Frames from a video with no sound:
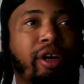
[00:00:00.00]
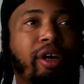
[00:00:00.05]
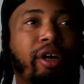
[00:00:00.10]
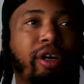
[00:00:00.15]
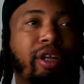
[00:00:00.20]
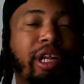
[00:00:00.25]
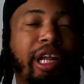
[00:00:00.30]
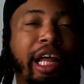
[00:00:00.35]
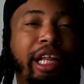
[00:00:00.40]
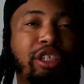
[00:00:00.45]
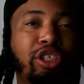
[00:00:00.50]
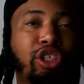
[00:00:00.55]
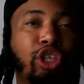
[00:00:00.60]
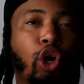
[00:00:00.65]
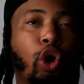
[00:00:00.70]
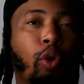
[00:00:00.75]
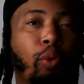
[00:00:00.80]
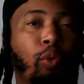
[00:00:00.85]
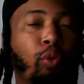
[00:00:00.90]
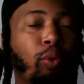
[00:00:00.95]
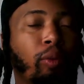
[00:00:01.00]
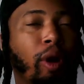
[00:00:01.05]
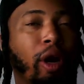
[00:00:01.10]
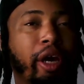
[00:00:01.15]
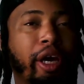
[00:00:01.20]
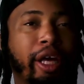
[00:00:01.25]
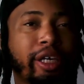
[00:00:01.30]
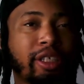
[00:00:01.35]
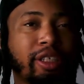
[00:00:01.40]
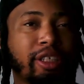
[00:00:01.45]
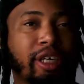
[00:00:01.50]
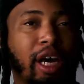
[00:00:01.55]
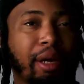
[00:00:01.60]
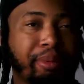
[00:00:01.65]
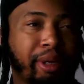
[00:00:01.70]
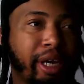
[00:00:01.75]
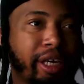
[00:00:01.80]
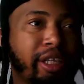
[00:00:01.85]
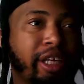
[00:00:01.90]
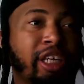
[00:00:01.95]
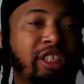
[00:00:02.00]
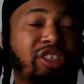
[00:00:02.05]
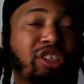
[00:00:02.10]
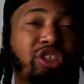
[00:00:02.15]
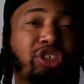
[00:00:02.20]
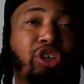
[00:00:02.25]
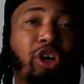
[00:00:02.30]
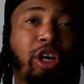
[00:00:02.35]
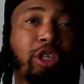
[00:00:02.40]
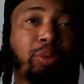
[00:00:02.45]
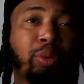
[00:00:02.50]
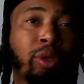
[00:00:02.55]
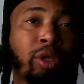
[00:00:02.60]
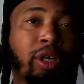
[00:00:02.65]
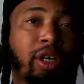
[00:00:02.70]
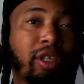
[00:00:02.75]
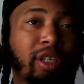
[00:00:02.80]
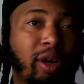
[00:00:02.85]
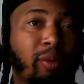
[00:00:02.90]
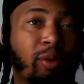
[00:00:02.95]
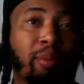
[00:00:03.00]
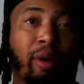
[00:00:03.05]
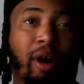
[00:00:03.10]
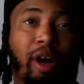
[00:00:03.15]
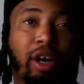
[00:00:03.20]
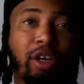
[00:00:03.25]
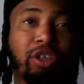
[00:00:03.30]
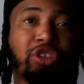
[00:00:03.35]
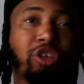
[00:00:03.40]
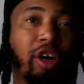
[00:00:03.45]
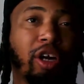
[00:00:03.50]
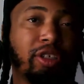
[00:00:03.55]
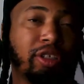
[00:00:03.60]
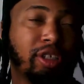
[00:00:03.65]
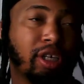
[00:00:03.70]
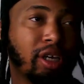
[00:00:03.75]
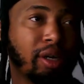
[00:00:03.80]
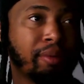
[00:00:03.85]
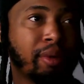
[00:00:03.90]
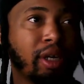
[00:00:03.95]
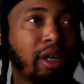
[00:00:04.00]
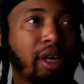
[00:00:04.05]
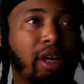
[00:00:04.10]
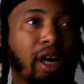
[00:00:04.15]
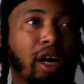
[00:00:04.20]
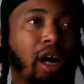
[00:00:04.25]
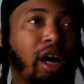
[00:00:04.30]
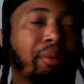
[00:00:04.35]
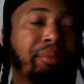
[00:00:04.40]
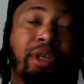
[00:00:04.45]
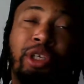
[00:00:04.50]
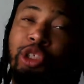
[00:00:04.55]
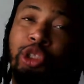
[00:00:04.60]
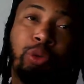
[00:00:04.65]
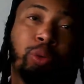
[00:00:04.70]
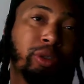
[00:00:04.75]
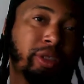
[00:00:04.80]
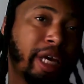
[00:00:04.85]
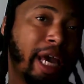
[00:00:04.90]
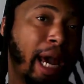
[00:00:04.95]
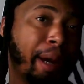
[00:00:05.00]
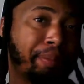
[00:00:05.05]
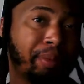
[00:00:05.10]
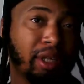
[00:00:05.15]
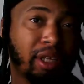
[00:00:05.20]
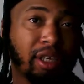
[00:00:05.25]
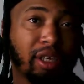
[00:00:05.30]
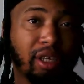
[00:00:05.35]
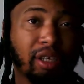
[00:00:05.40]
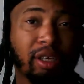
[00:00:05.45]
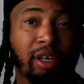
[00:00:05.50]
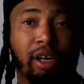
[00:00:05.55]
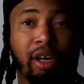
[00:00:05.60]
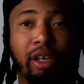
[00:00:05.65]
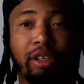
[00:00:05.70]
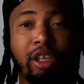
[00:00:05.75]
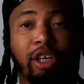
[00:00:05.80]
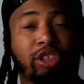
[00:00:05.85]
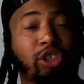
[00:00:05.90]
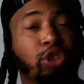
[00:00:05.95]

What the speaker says: letting you know ahead of time, hey, these are the charts we're looking at, we're marking charts up. This is what's happening. This is